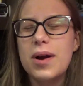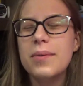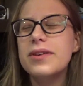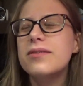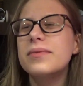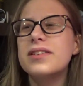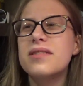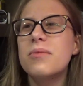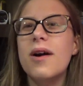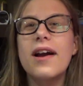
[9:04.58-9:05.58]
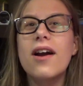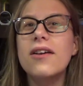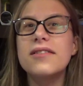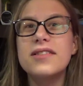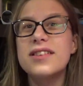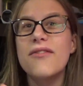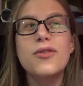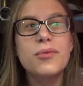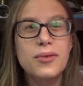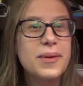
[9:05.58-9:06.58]
probably the reason why I got on
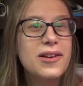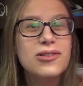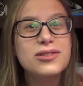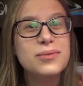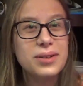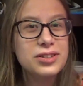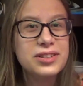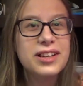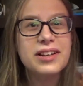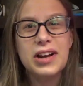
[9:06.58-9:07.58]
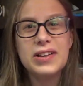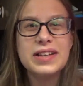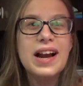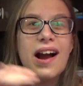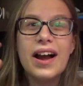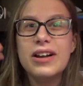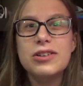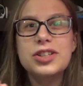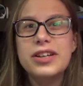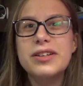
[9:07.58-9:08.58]
7 Ruby Girls originally and not like a higher
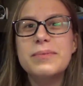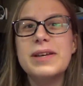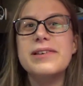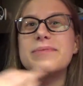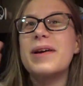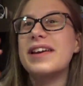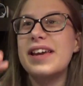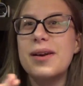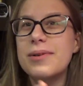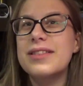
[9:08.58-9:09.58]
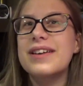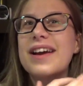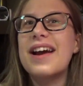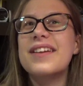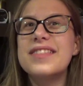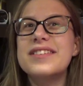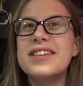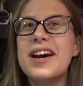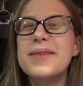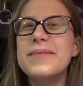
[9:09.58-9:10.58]
channel, because my camera that I had at the
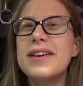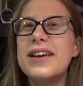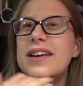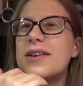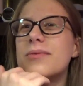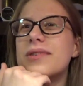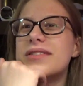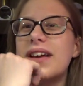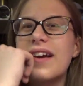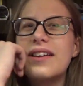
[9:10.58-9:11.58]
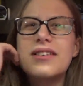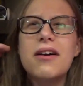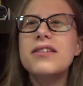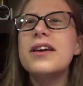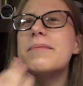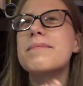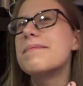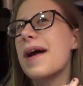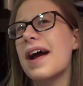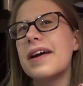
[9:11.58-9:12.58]
time was like, not
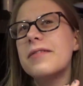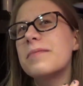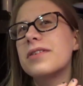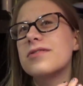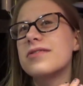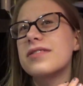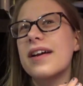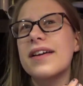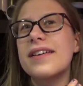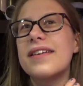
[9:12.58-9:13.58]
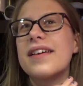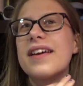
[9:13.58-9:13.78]
like bad, but just like,